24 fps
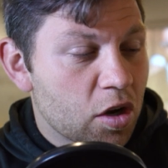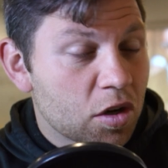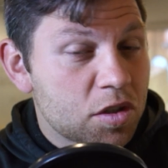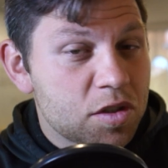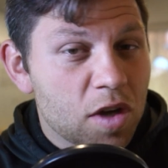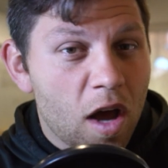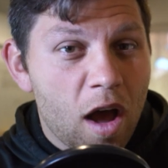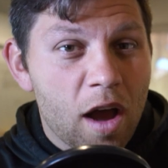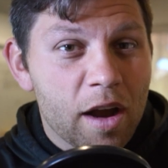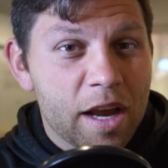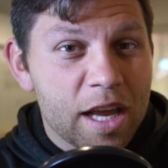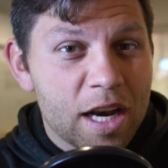You're
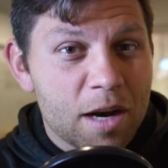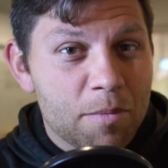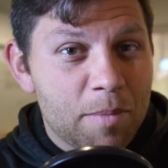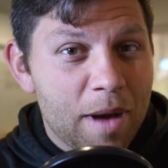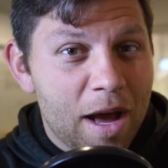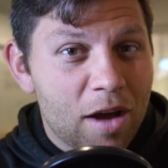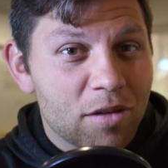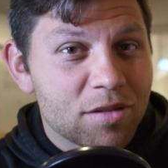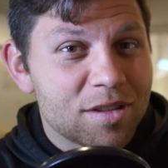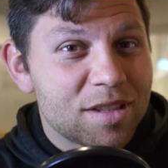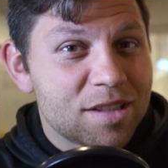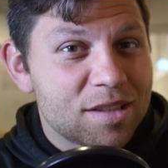talking
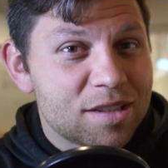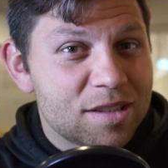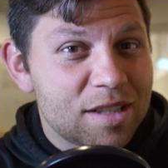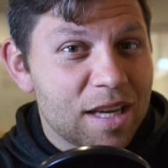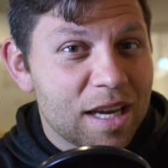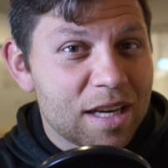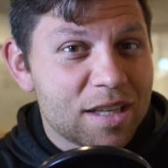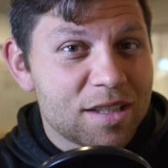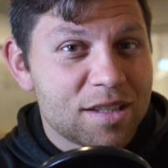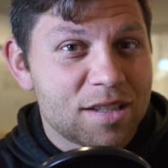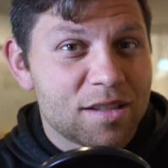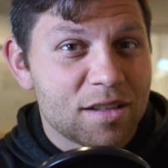about
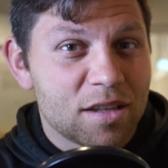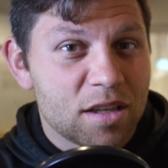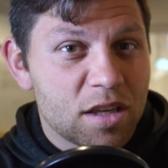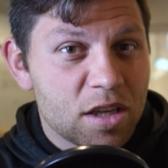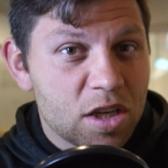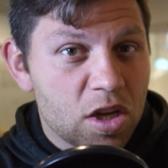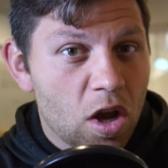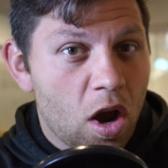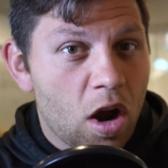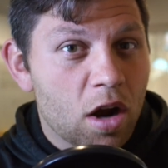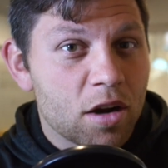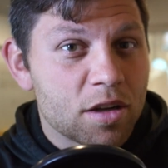6
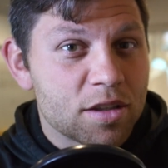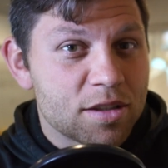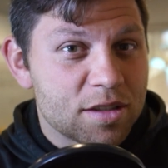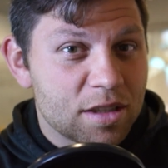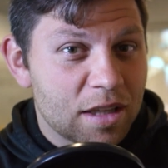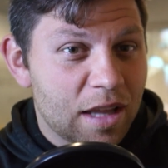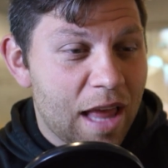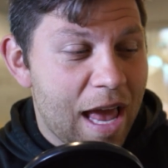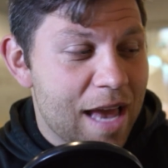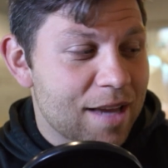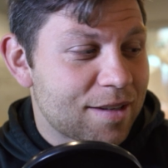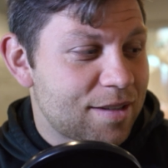yards
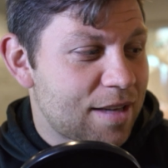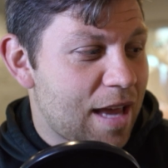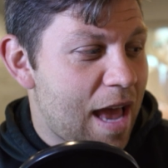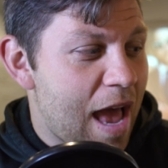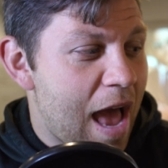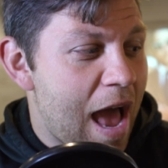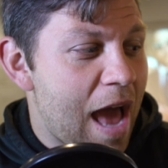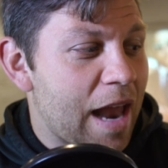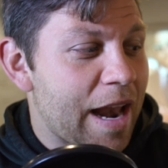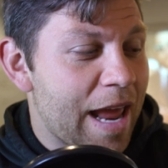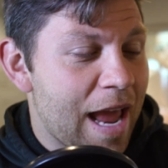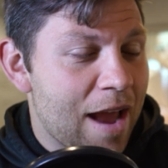less
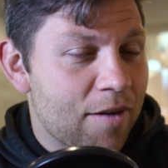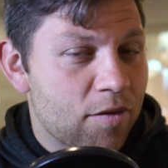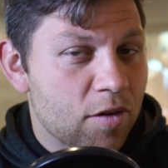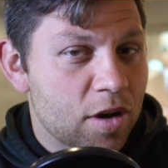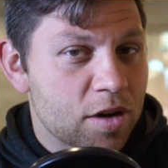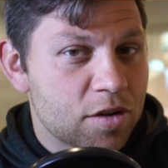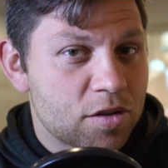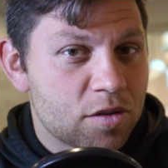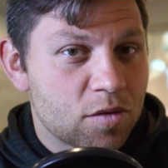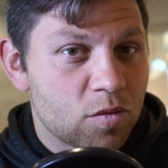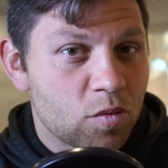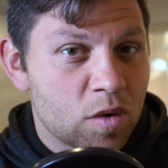on
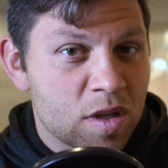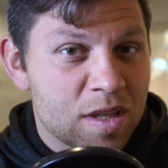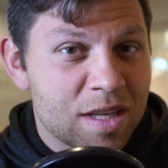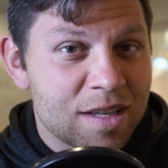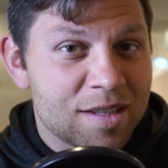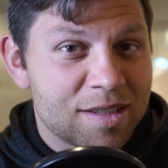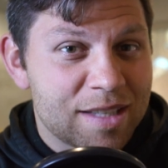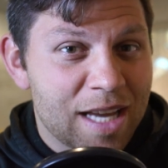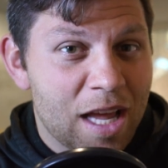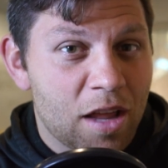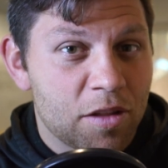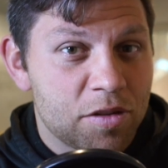average with the
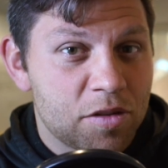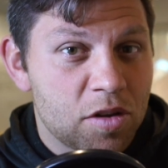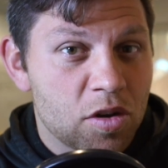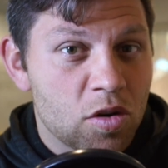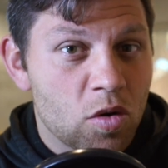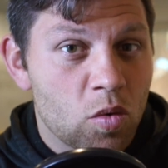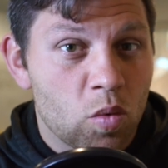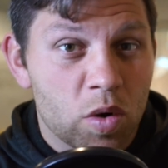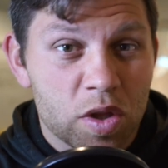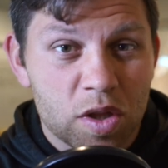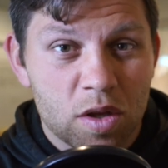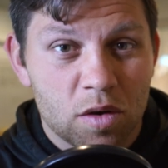Stealth
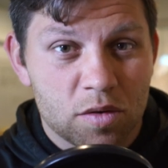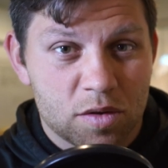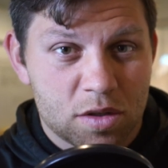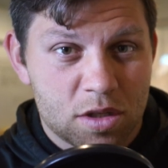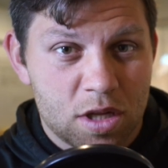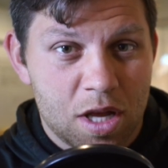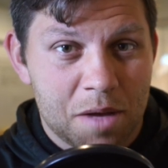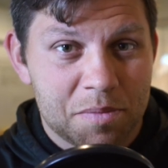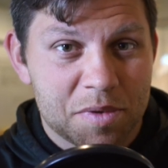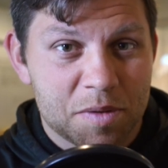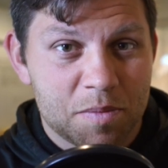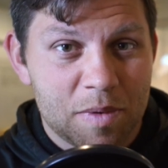2 with those
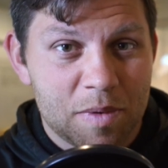club